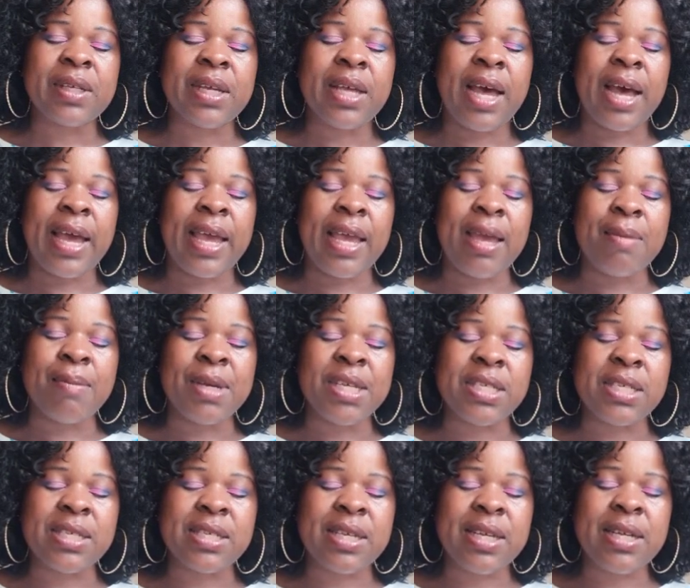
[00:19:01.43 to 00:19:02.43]
I am a
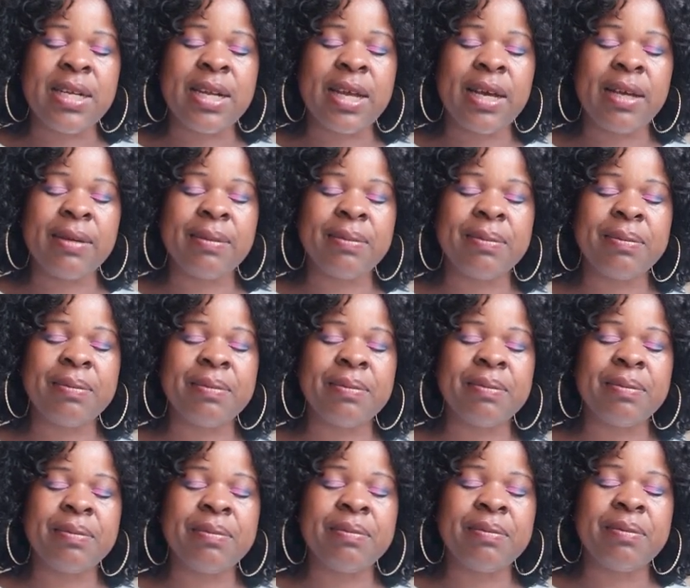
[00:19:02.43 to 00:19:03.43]
sinner.
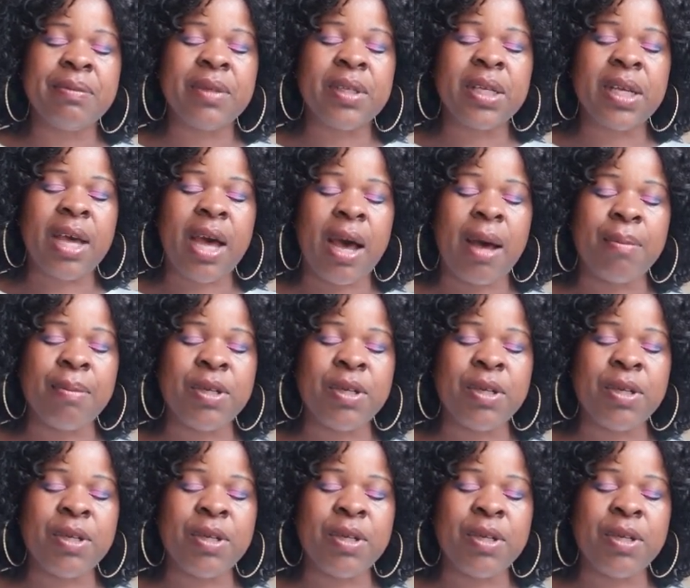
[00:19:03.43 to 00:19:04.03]
Come